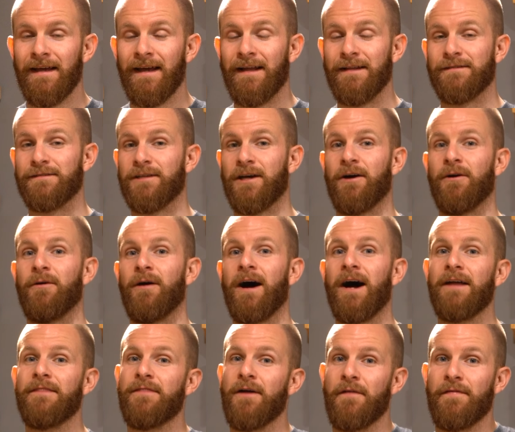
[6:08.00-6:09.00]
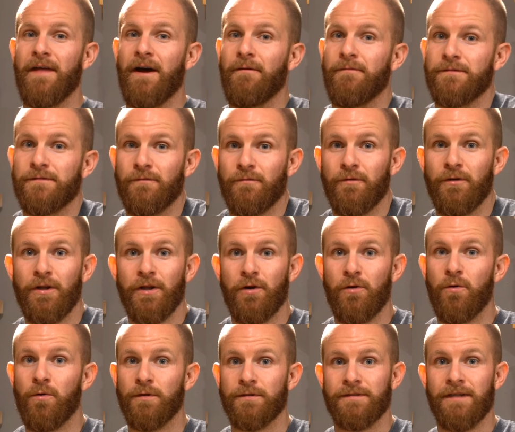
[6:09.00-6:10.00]
And so I thought that was a really
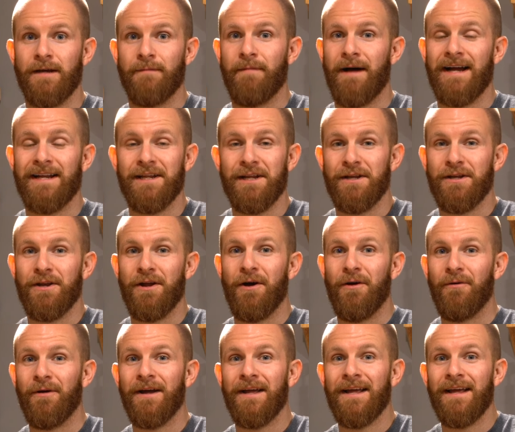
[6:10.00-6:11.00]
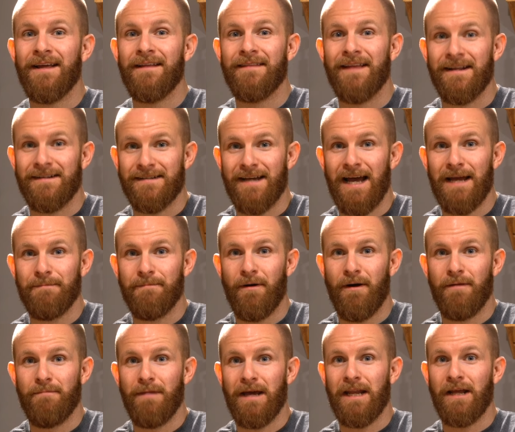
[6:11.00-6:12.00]
cool tip. I didn't know that
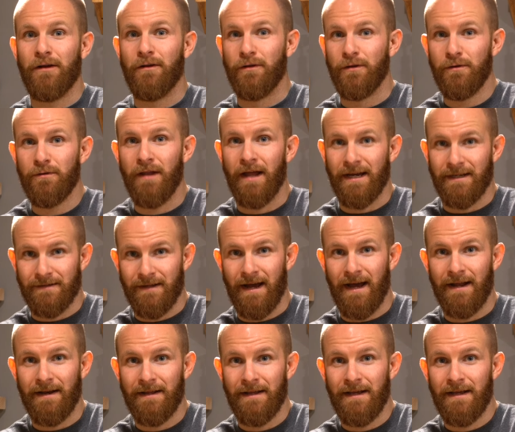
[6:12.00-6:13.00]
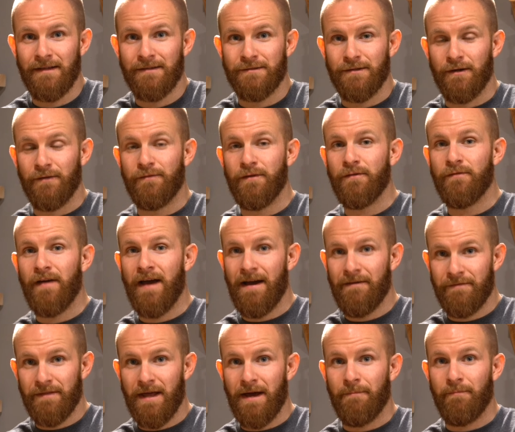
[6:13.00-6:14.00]
Titebond made a glue like that. So if you're
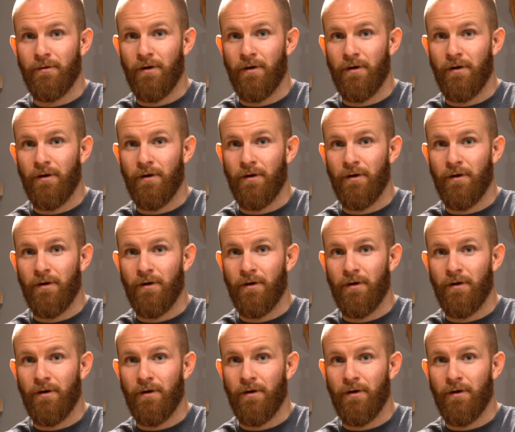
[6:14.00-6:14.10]
having that